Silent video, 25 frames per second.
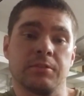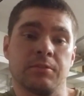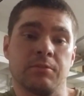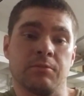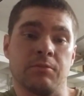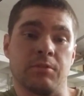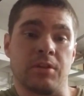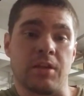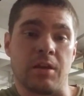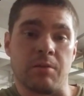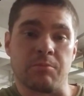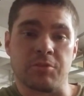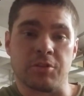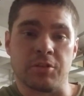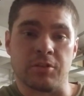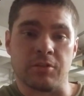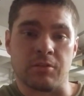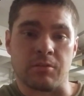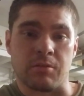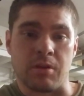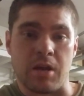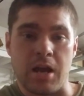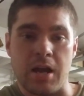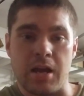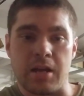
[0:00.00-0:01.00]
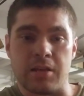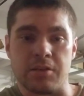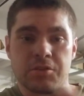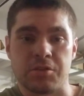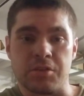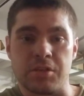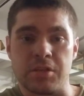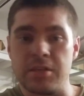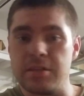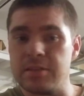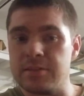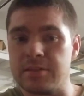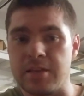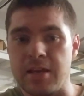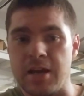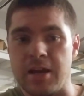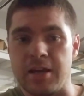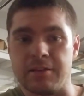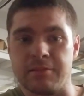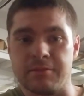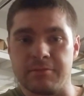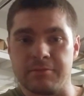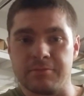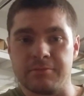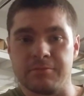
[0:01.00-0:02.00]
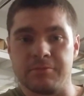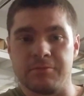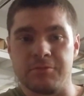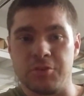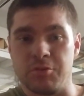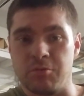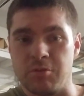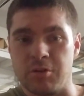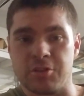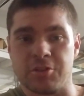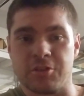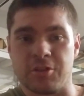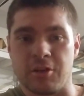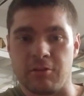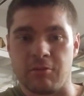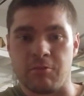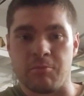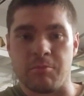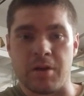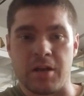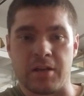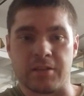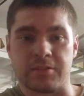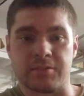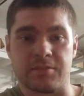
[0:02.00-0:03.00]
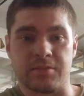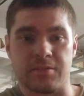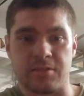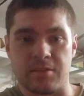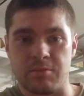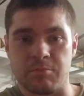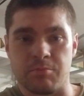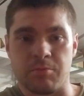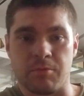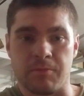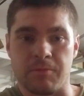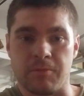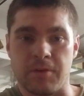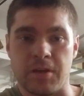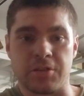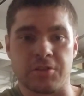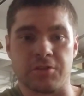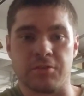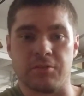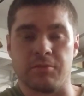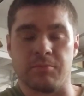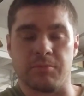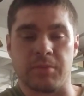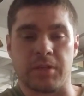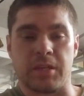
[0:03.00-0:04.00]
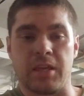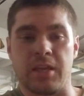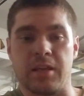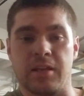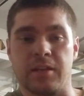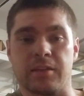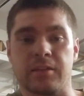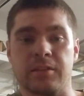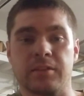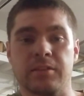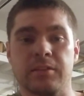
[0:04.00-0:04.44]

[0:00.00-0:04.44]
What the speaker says: Redemption Garage, he's got U.S. General boxes. He's a professional mechanic.